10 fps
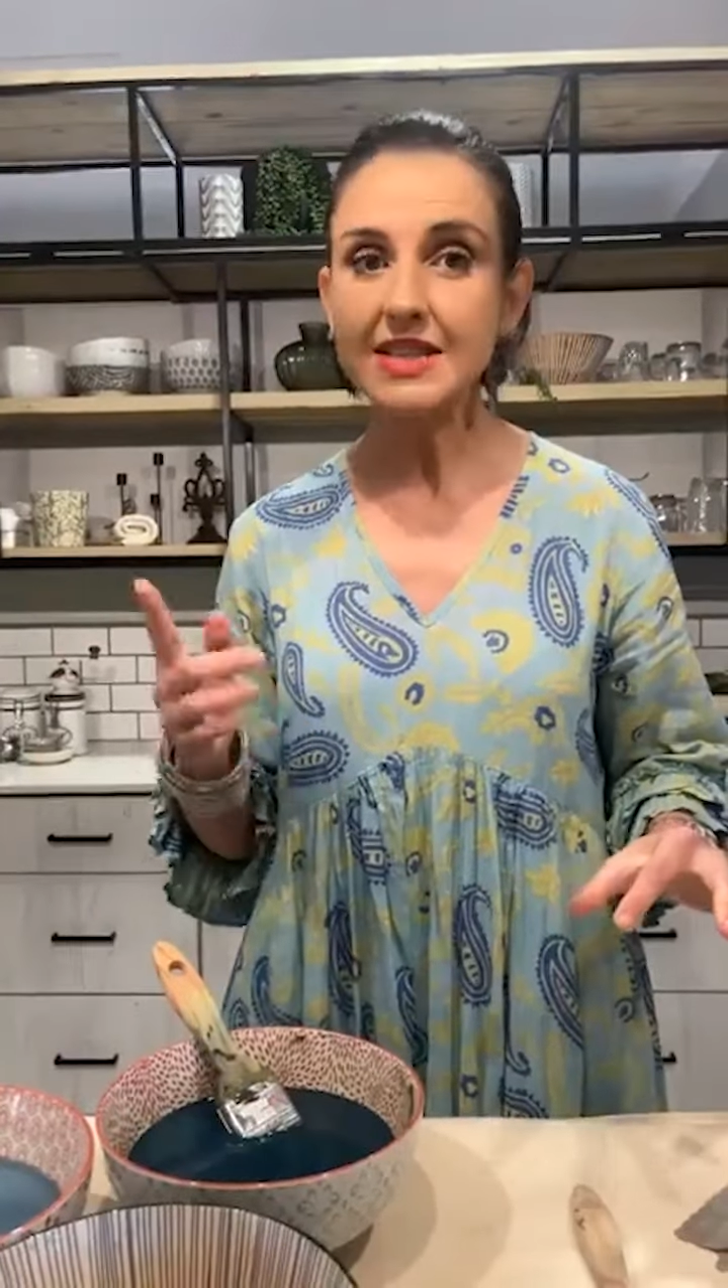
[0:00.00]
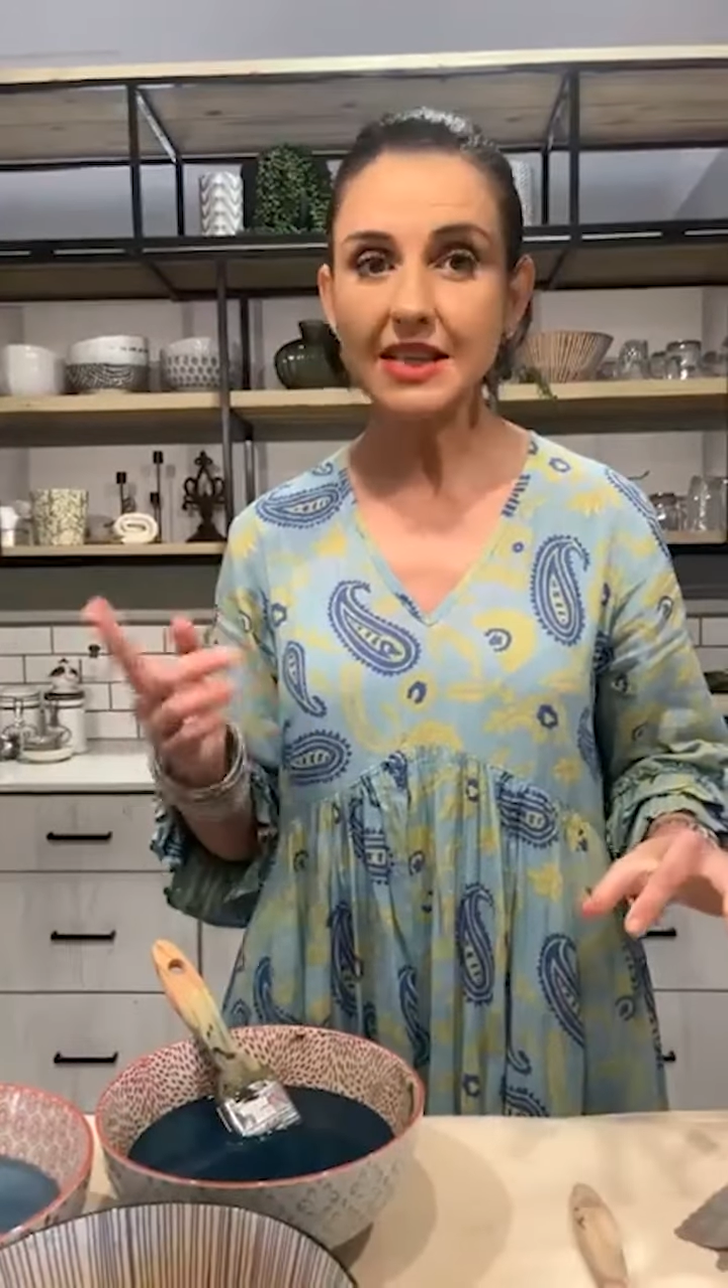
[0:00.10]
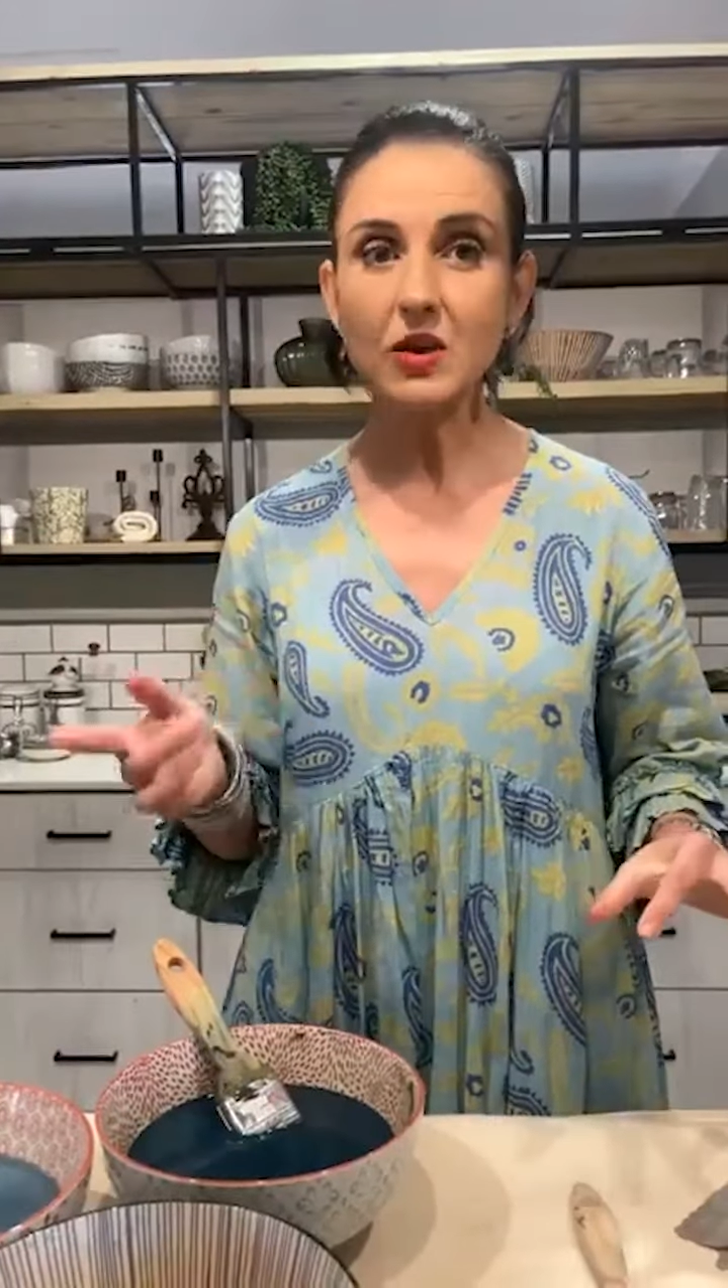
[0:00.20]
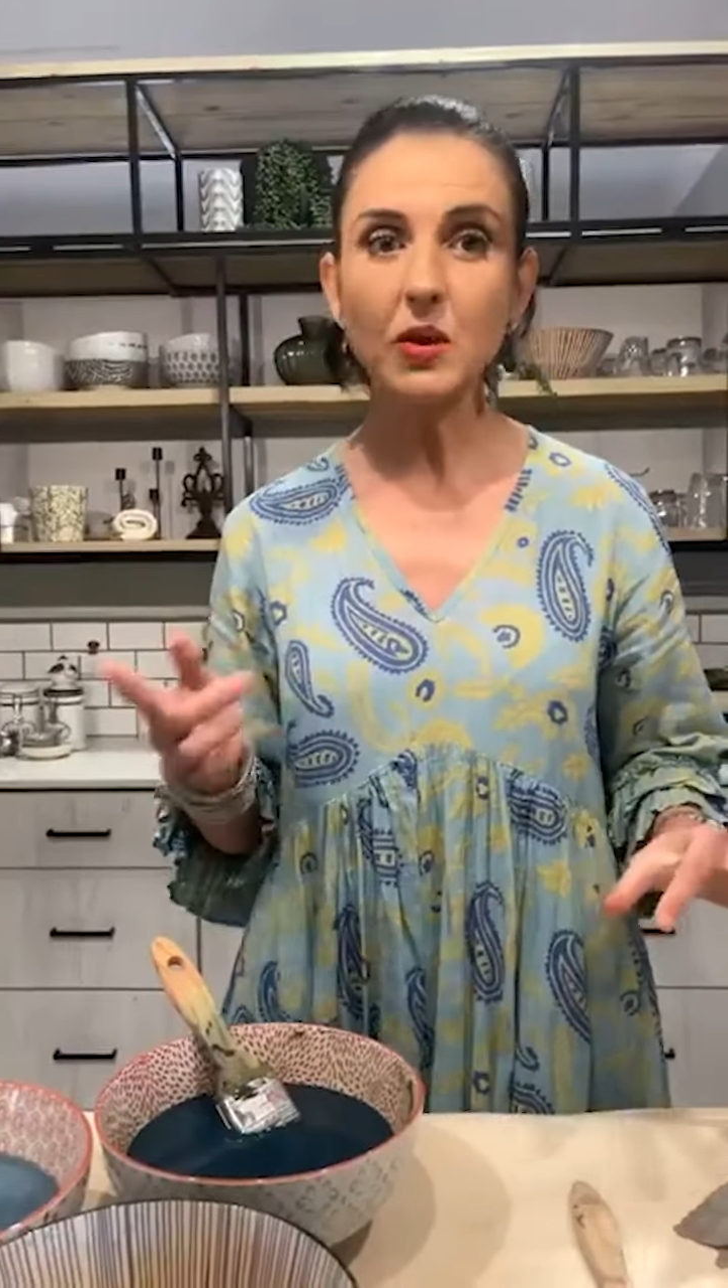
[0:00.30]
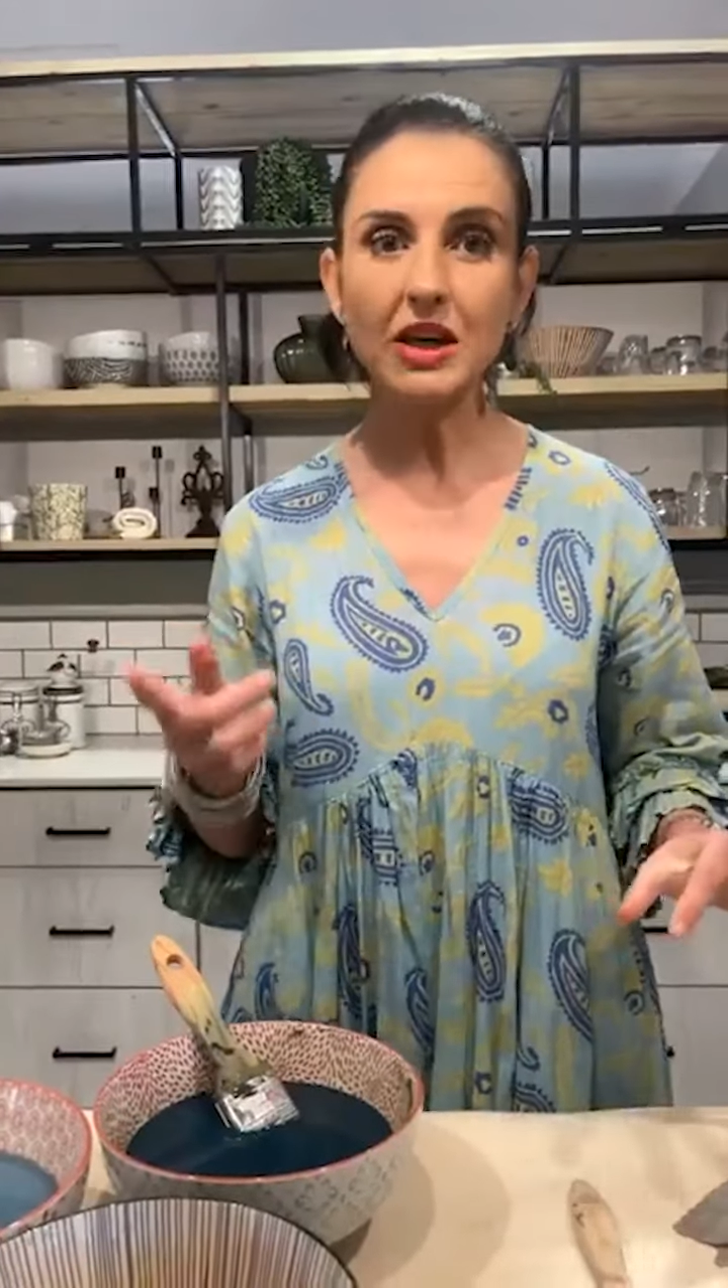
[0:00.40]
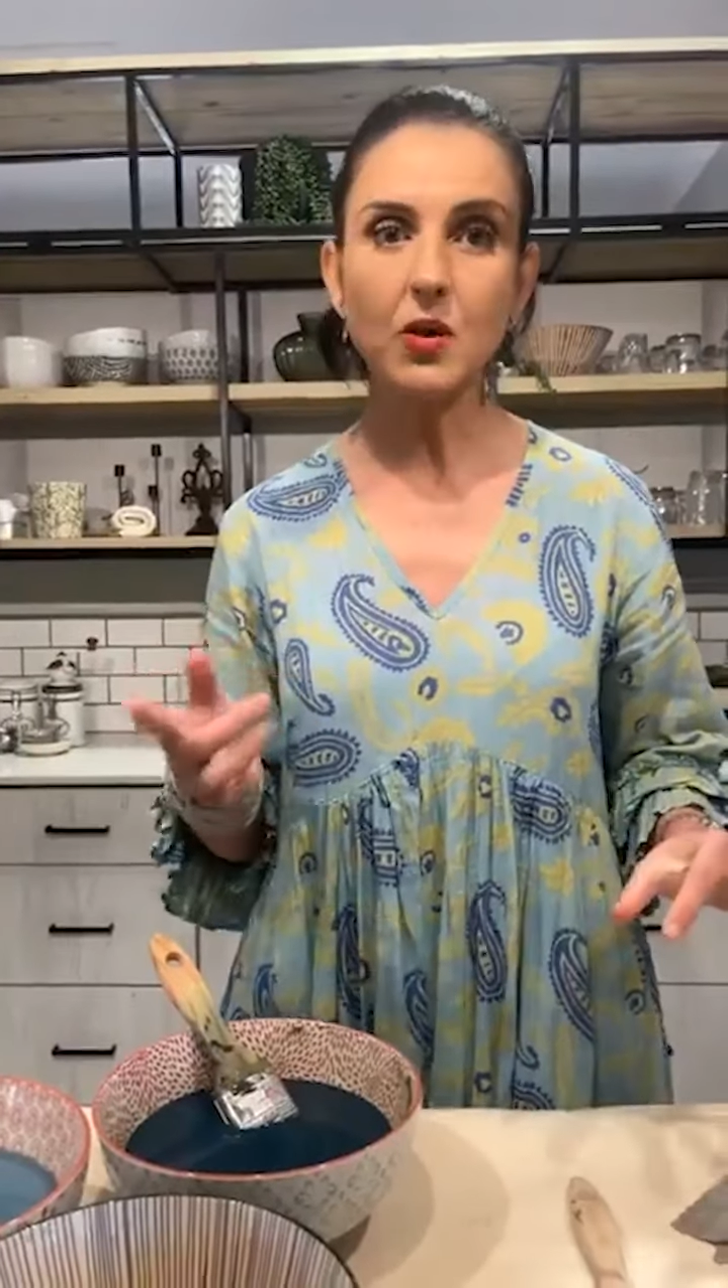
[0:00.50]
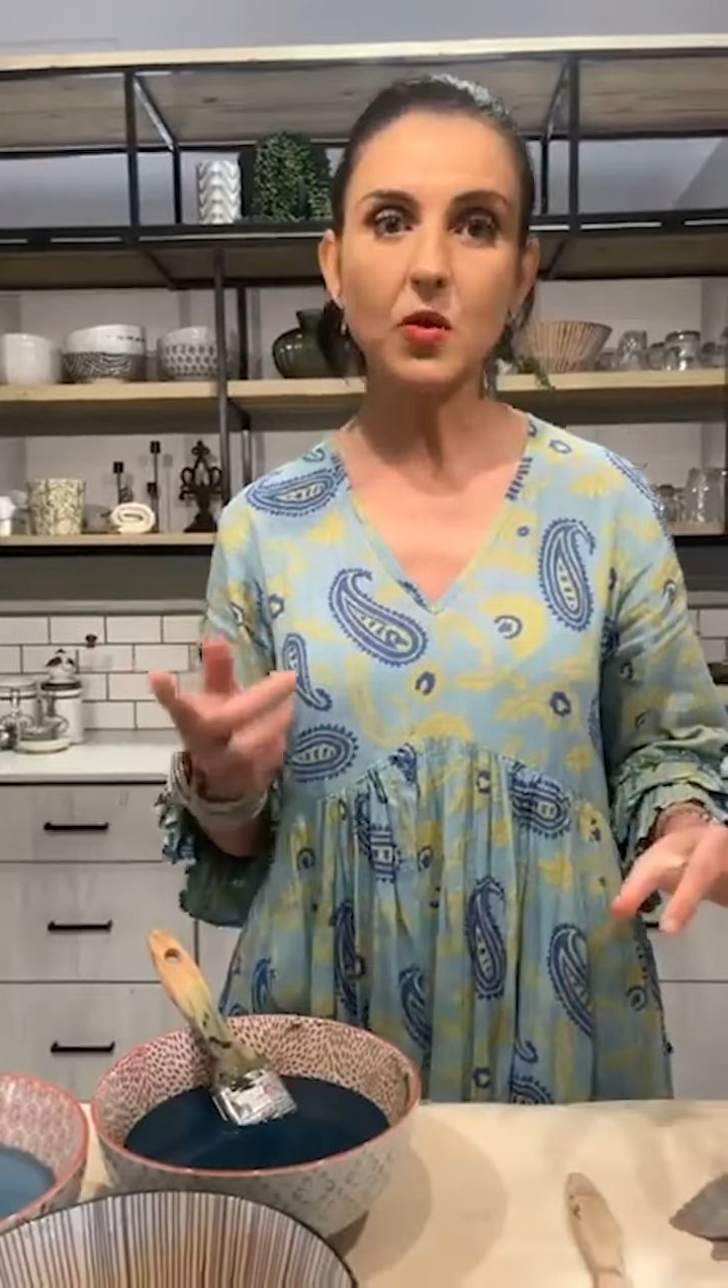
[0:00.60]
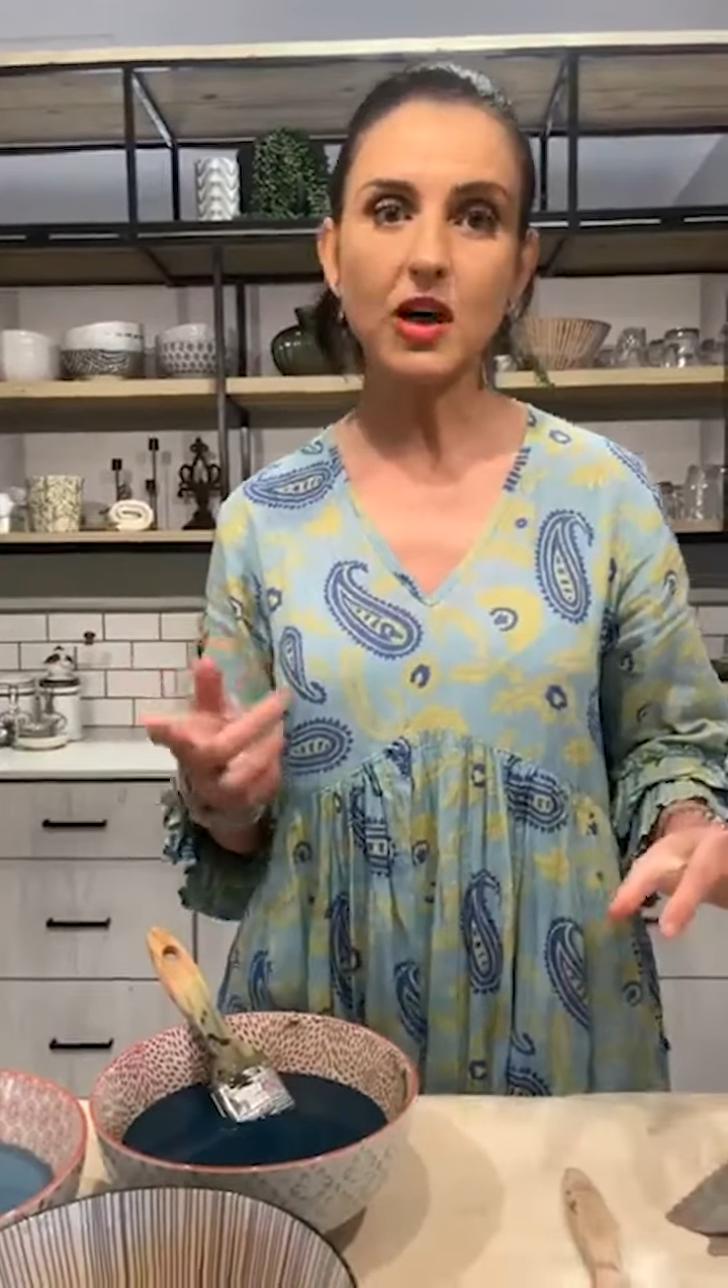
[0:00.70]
seen when I